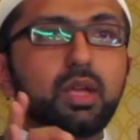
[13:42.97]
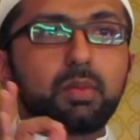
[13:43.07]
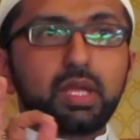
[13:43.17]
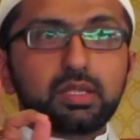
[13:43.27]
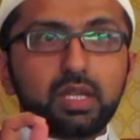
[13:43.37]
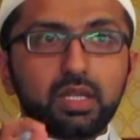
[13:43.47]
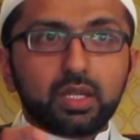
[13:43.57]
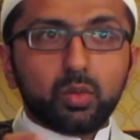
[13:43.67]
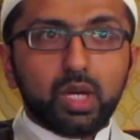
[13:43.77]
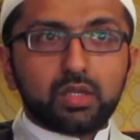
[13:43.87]
Maintaining
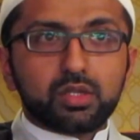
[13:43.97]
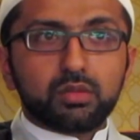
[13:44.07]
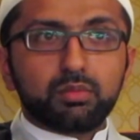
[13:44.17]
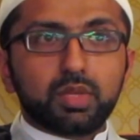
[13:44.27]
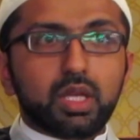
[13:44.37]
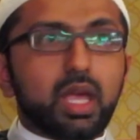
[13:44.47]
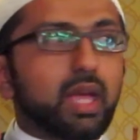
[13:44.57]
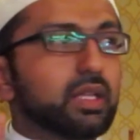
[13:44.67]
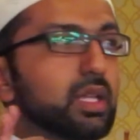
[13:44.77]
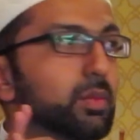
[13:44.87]
the wajib
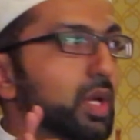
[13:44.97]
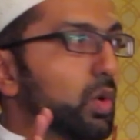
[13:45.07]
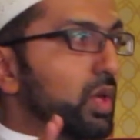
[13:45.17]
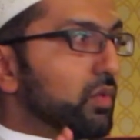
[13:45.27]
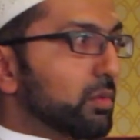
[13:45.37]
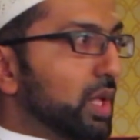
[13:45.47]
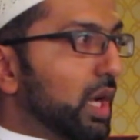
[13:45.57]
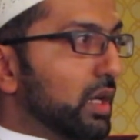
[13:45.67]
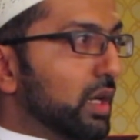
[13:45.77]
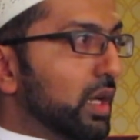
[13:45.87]
and keeping away from the
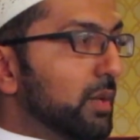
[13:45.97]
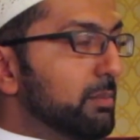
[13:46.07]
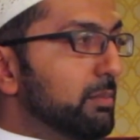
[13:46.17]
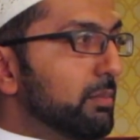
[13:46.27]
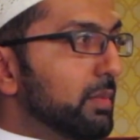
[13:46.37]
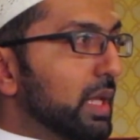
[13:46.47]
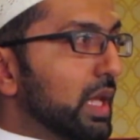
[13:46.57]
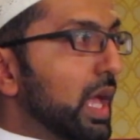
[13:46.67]
haram